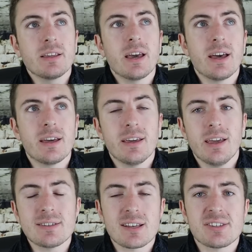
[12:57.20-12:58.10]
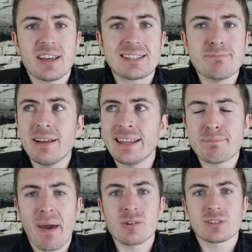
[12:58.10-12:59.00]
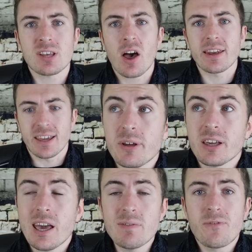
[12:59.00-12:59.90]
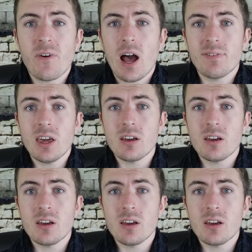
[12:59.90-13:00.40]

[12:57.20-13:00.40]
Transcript: And yeah, he's a £6 million signing. I mean, give it 5